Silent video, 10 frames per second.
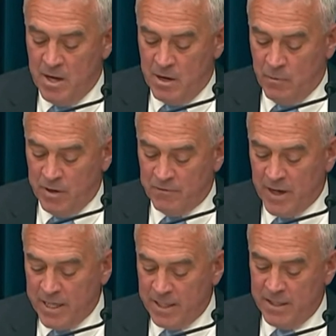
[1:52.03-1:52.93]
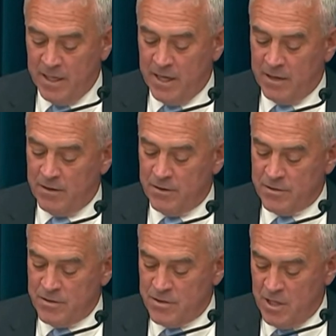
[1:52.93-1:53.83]
We invited the
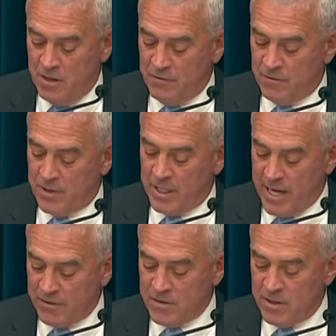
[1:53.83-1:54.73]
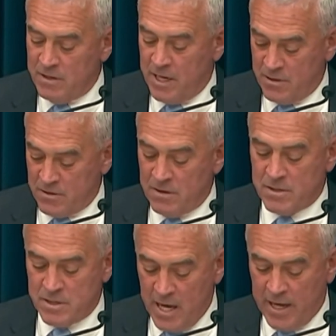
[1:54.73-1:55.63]
editors-in-chief of The Lancet, Nature,
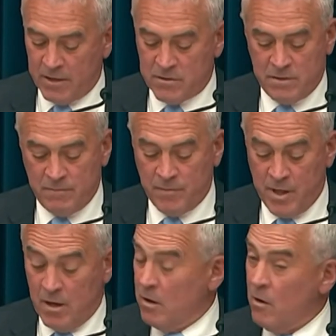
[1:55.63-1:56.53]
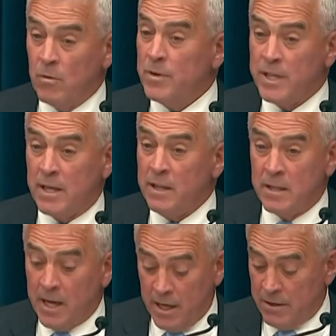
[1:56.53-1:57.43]
and Science. Only
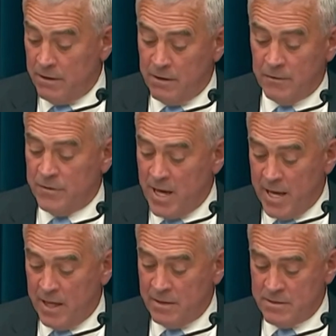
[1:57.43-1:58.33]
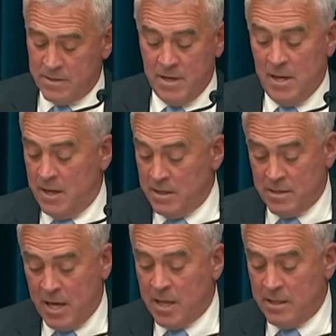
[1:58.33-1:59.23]
the editor of Science has
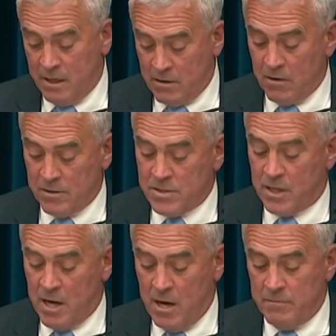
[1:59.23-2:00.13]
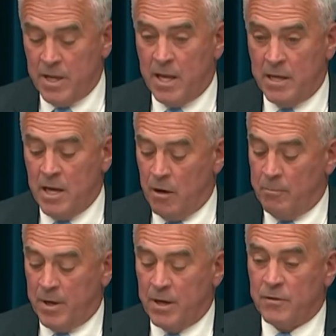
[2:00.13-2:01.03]
had the courage to come and
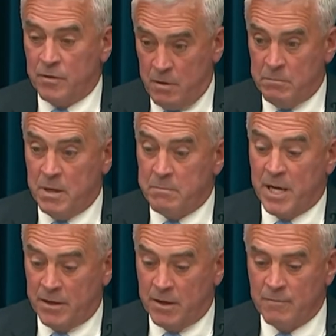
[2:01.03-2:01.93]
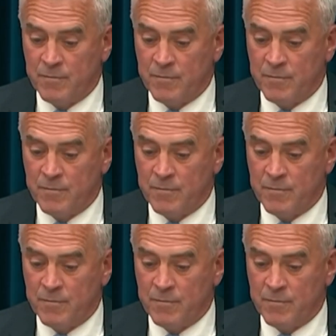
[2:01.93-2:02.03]
help us be better.